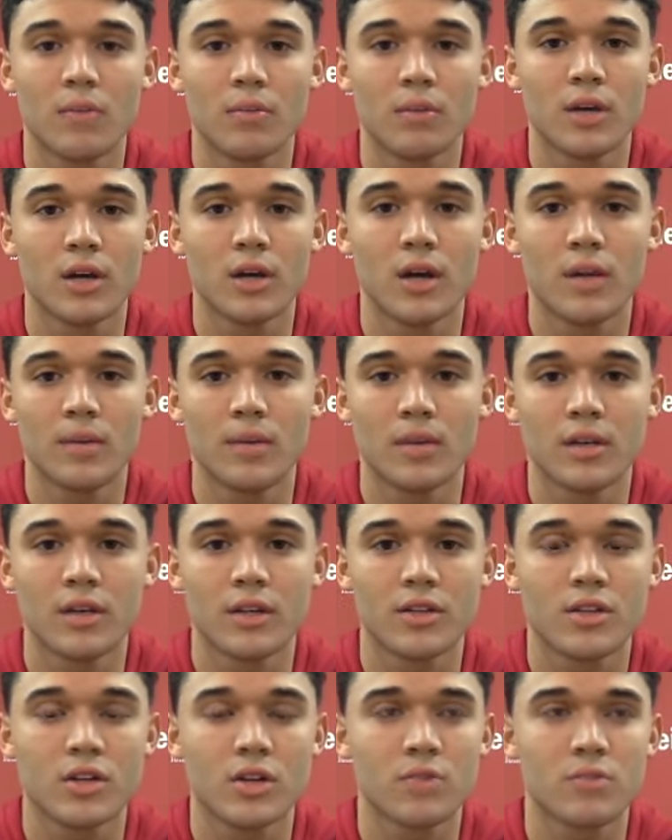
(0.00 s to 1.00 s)
But I mean, in
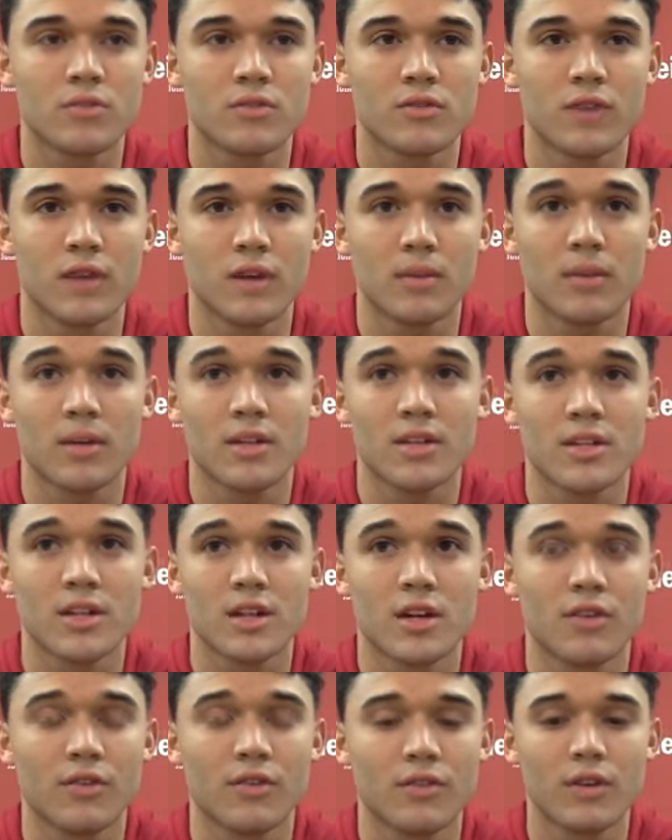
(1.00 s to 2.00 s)
terms of like
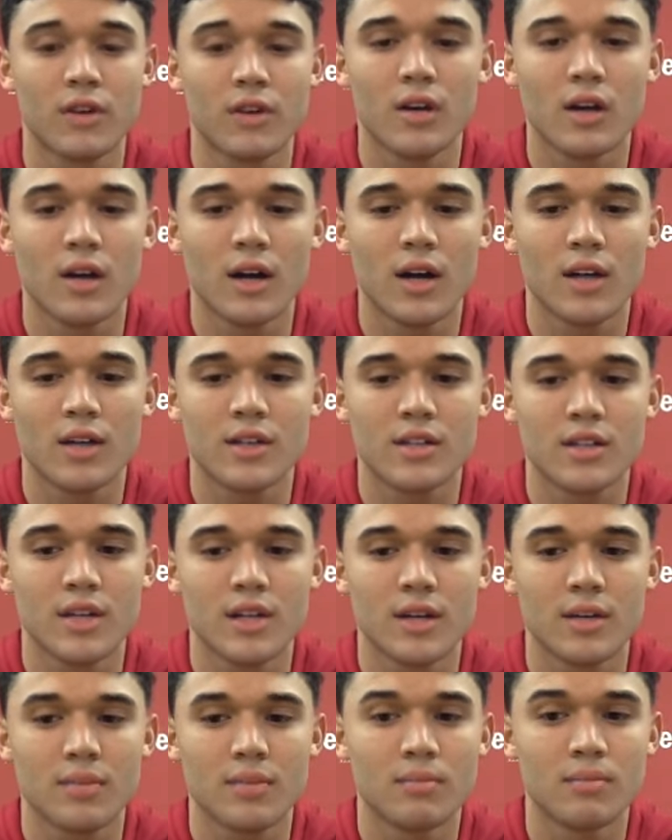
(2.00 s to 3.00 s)
myself, I'd
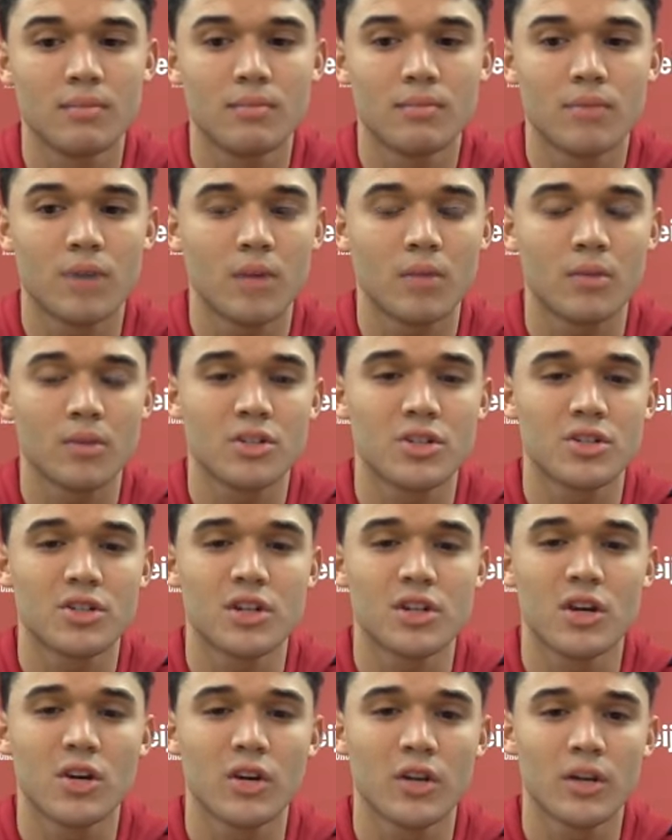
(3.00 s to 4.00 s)
say probably just
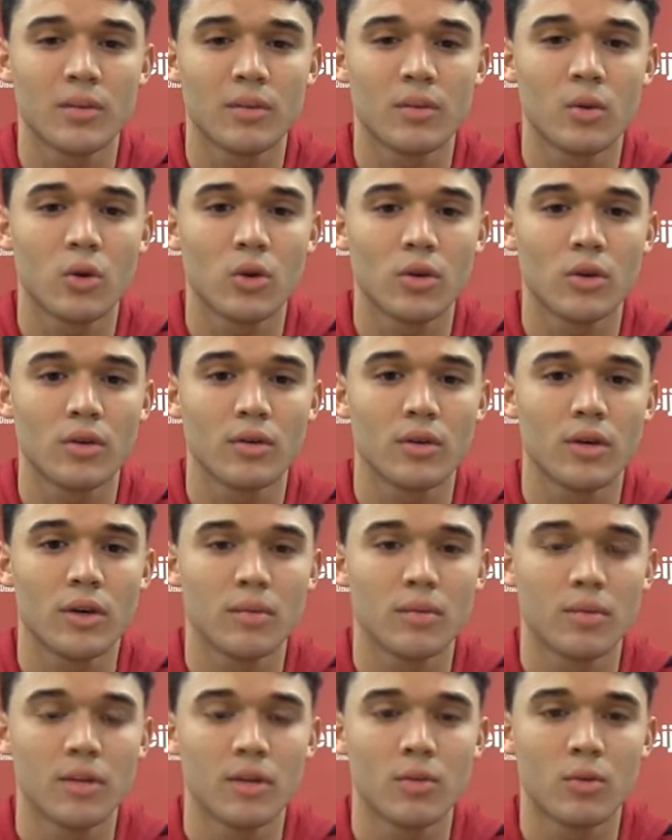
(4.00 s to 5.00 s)
knowing more and
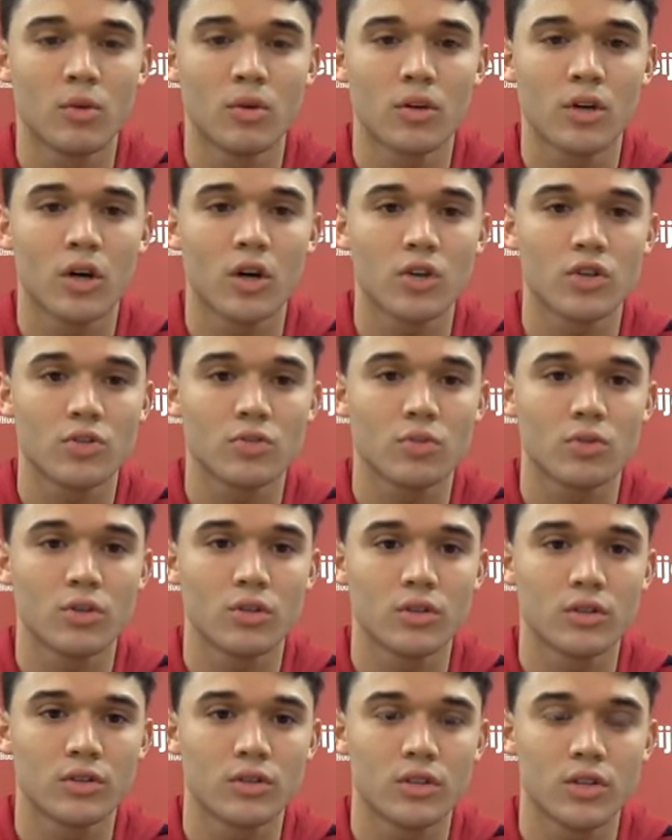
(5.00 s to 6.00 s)
being more
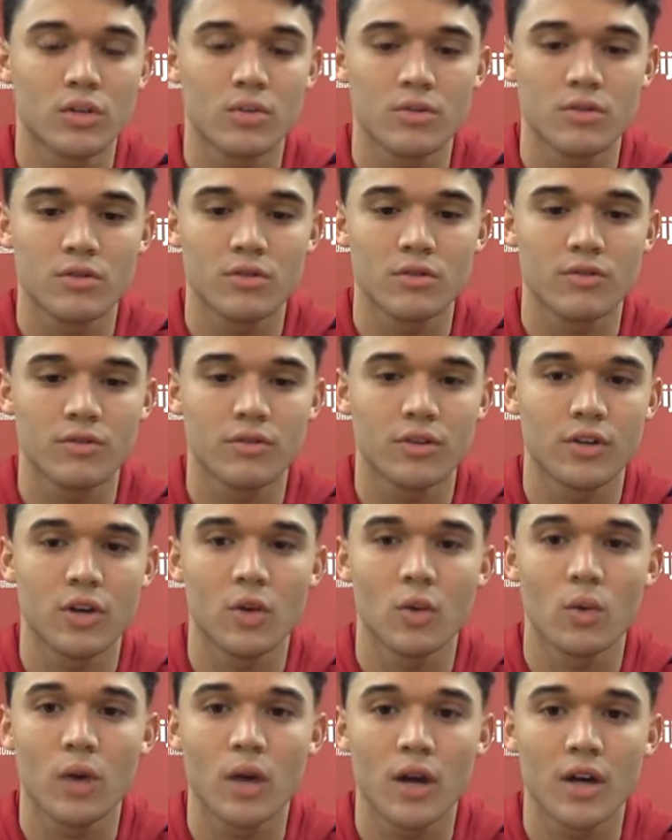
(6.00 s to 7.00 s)
knowledgeable in terms of, you
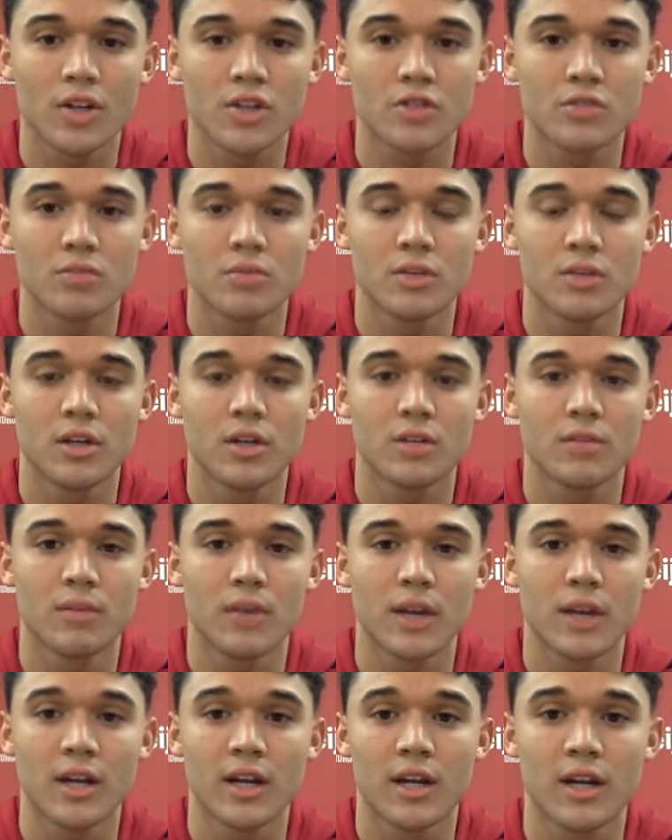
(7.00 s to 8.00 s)
know, where I should be and
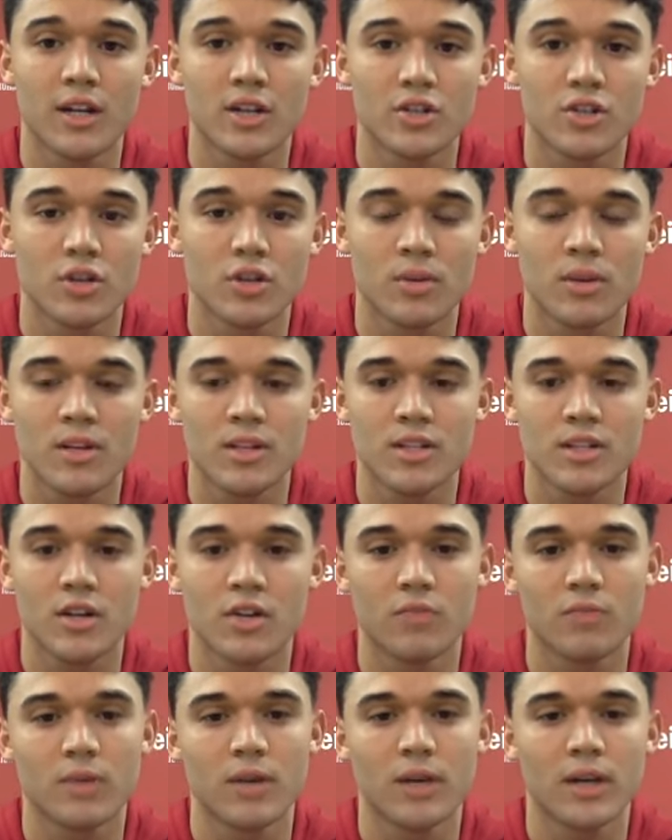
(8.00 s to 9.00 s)
making it easier on
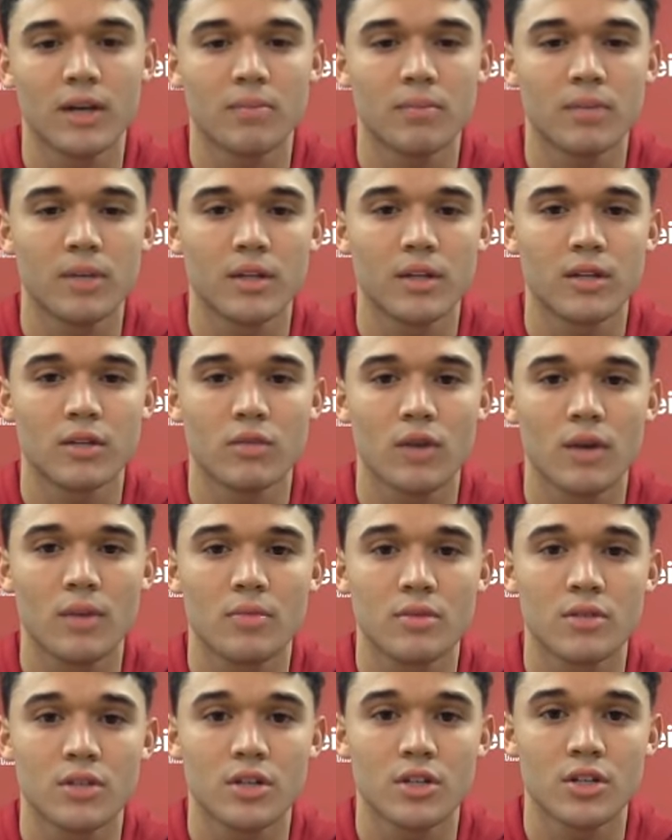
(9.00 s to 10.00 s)
myself by being in the right
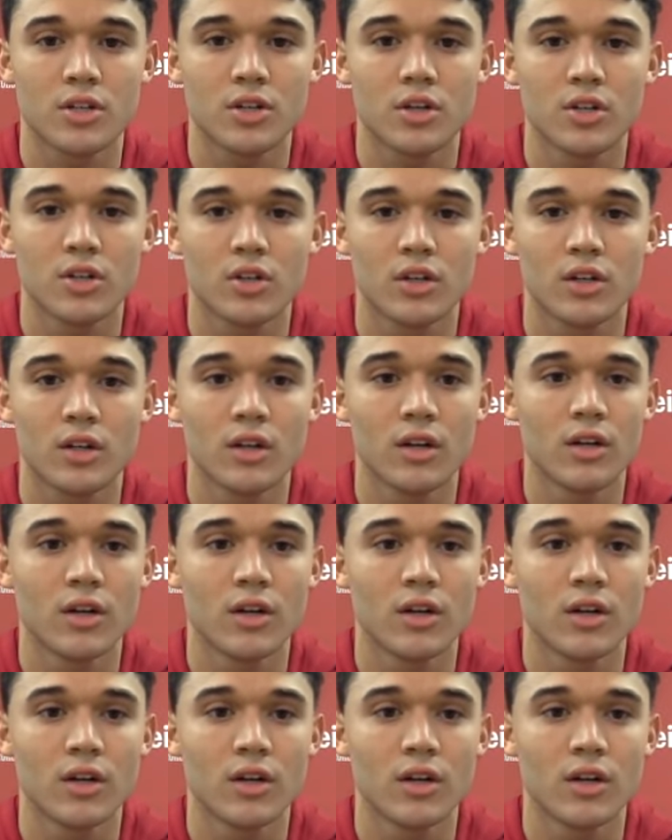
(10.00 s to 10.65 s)
position early.